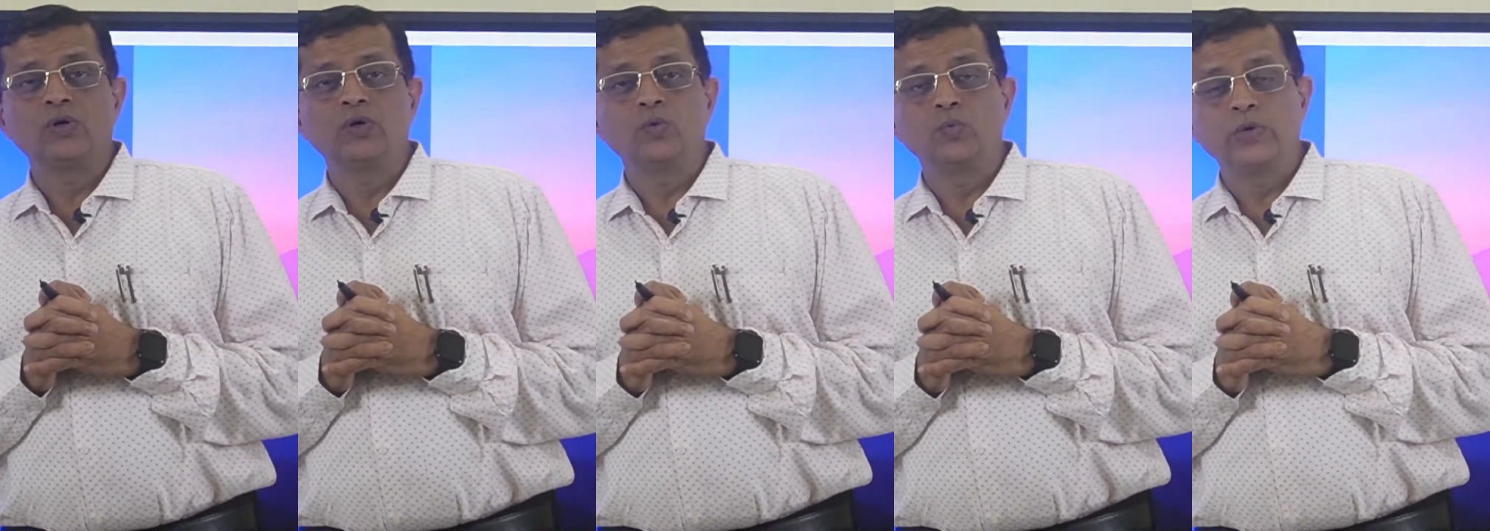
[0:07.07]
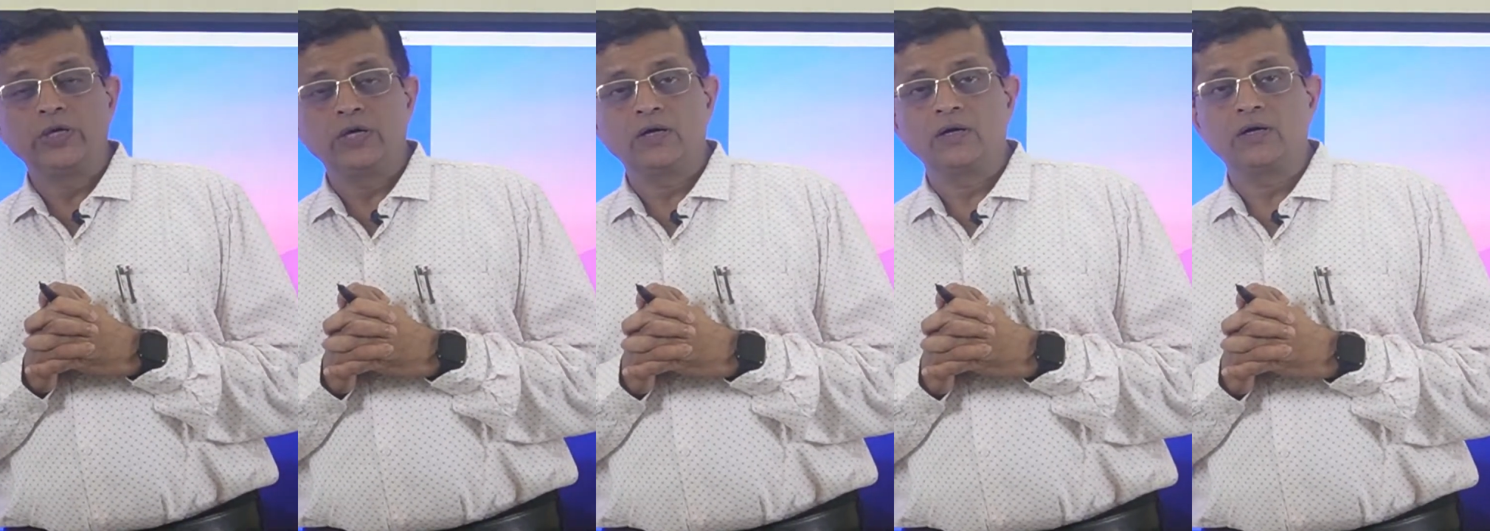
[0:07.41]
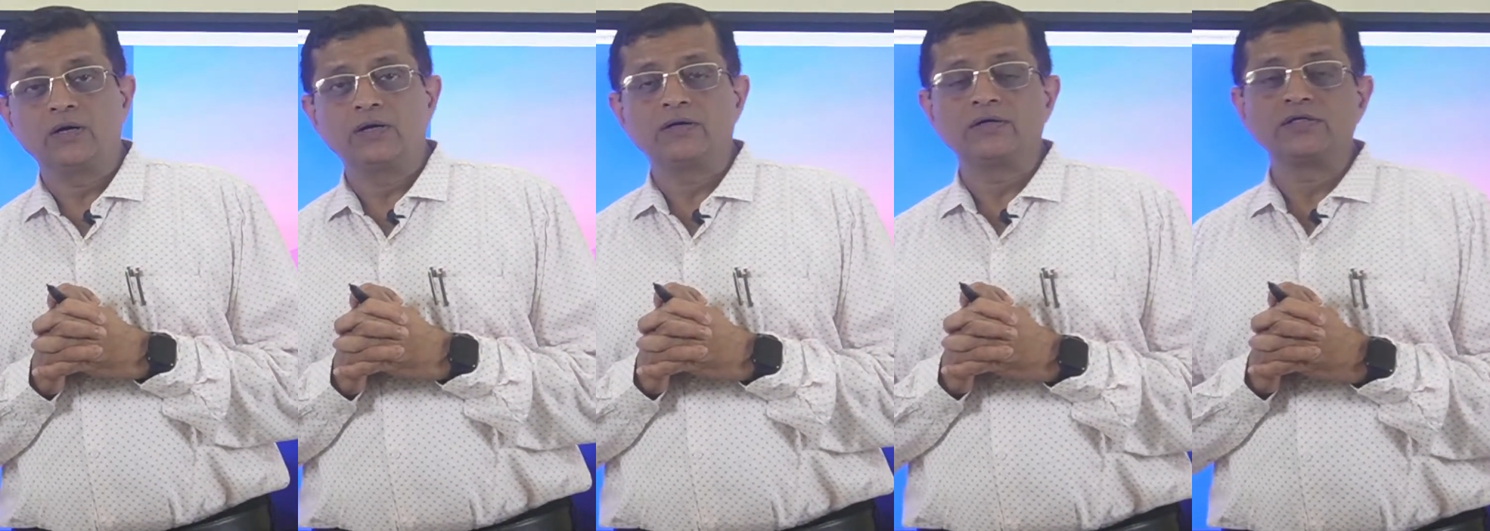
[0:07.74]
we
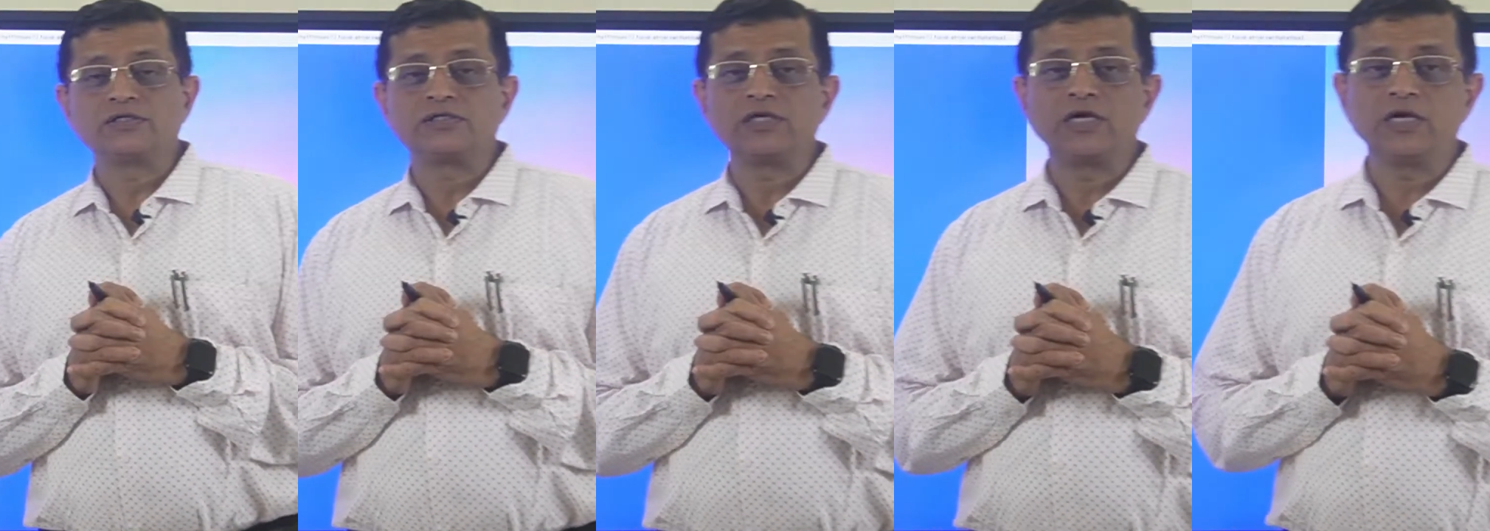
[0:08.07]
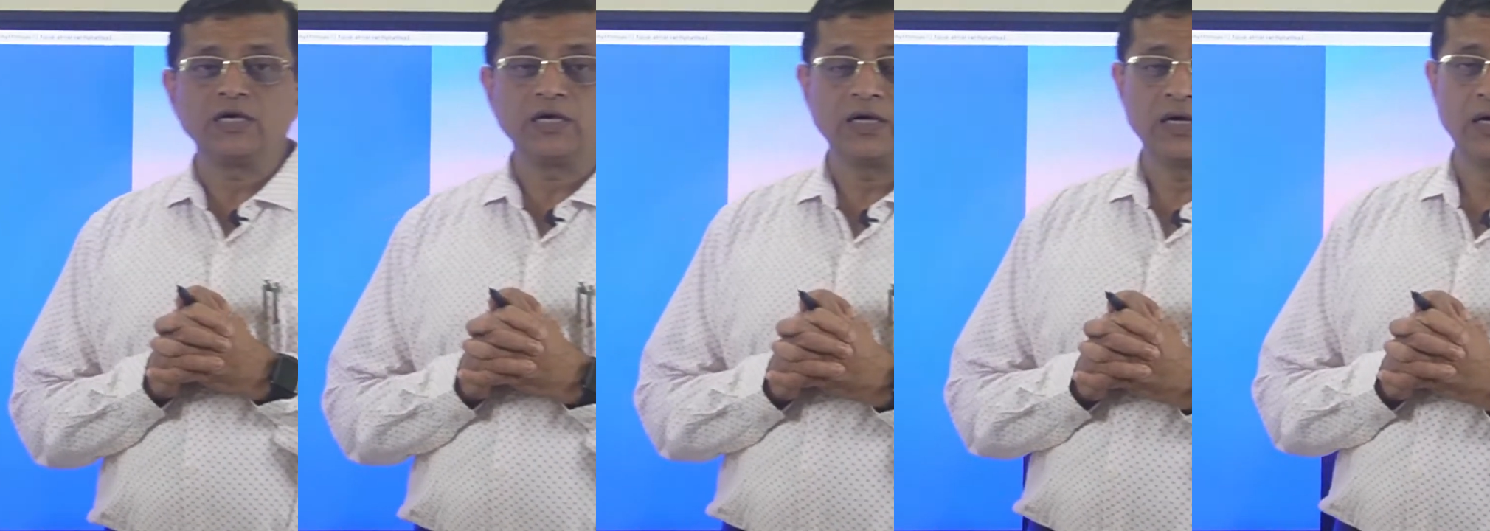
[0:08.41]
are seeing